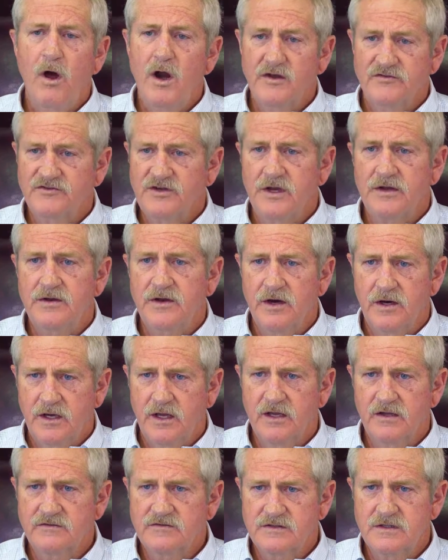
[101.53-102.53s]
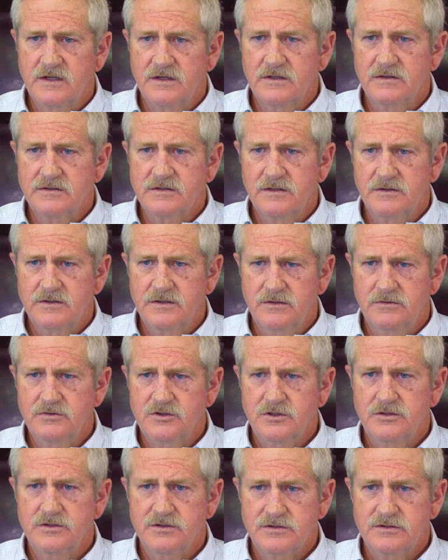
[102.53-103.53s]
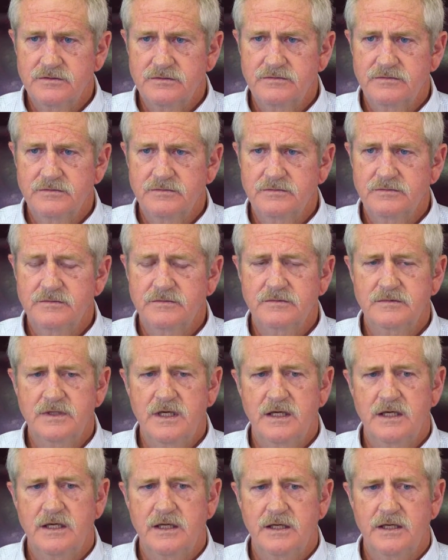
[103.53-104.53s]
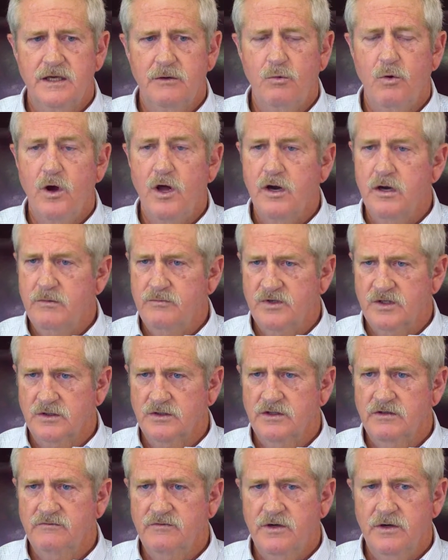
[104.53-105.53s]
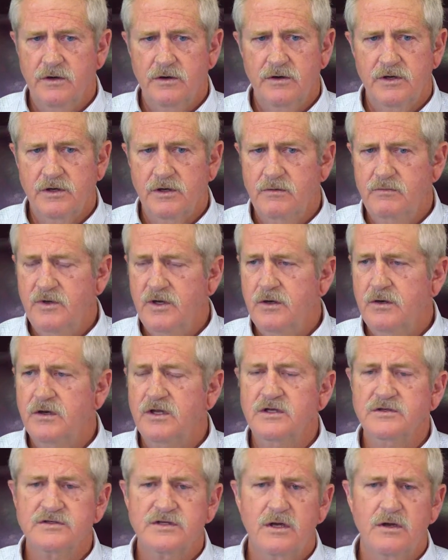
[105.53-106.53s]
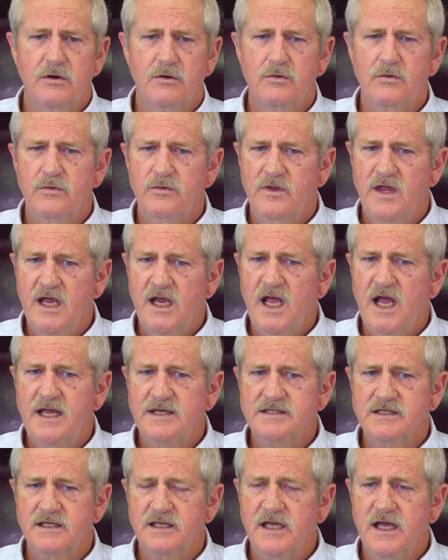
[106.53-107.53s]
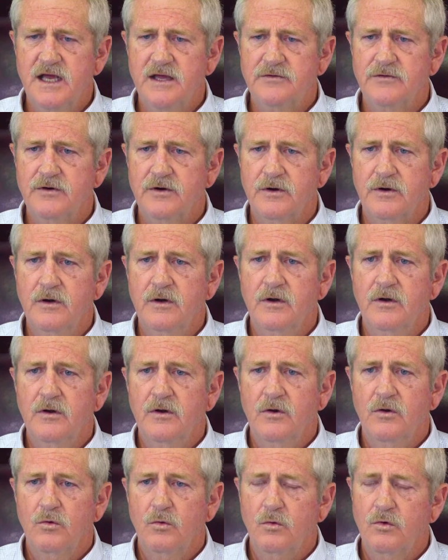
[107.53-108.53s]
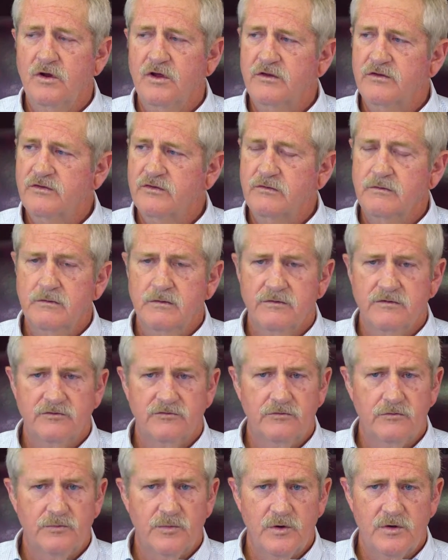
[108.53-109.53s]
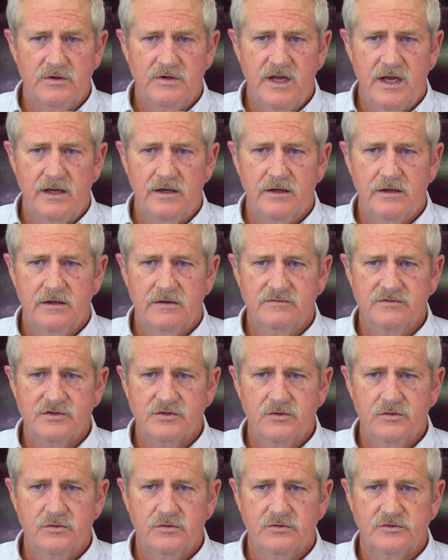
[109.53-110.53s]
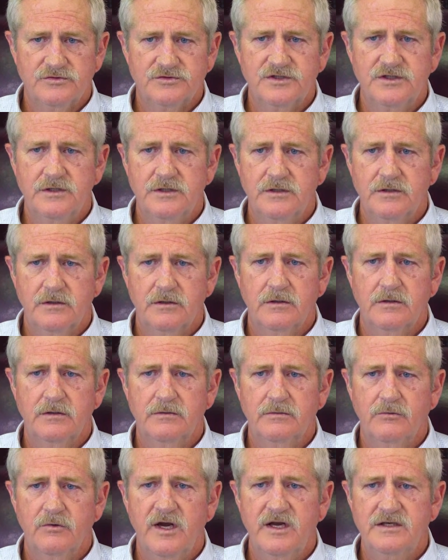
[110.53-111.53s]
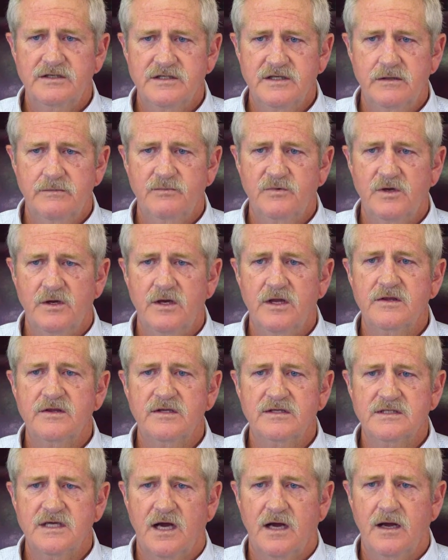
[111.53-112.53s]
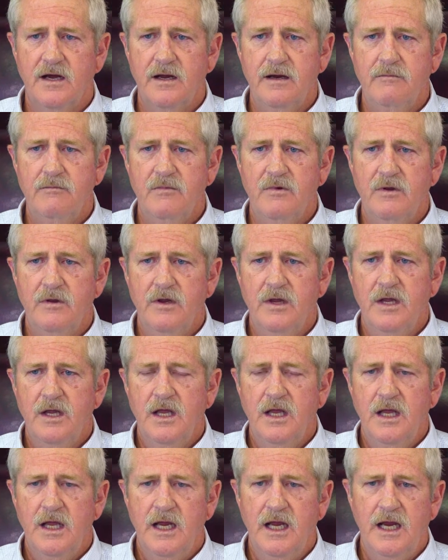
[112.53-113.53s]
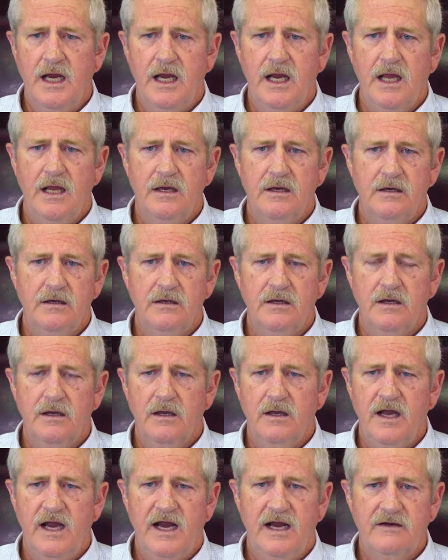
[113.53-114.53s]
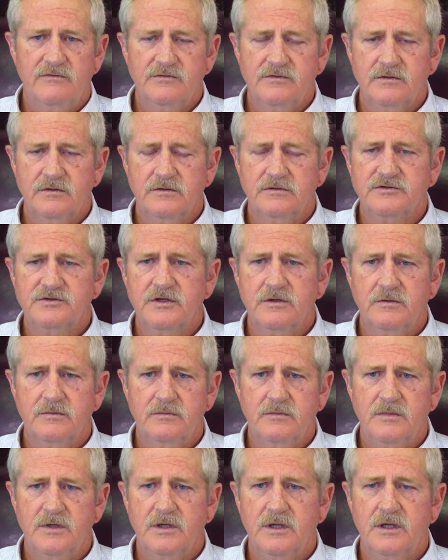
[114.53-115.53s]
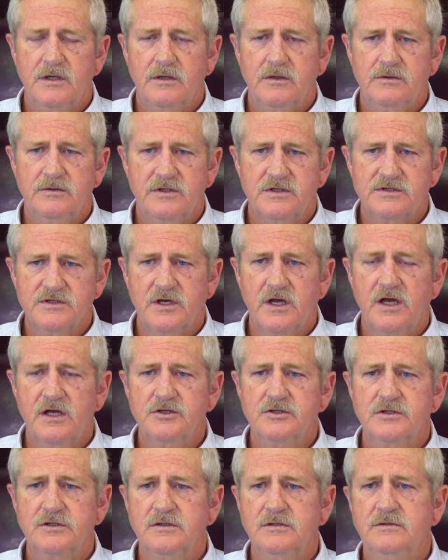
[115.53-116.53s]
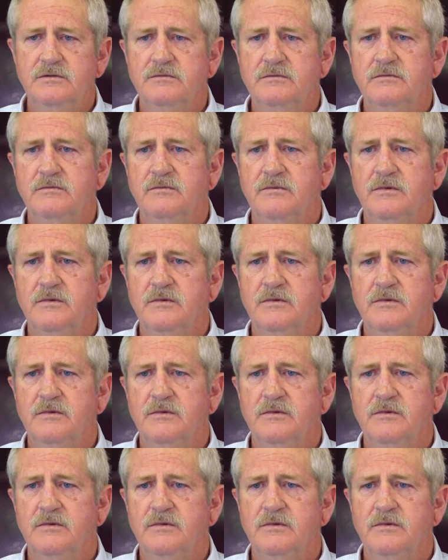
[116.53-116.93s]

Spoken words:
want to send their kids to institutions. They wanted them to live here in the community. So they got together with the superintendent of schools here, Ray Tipton at the time, and after some discussion,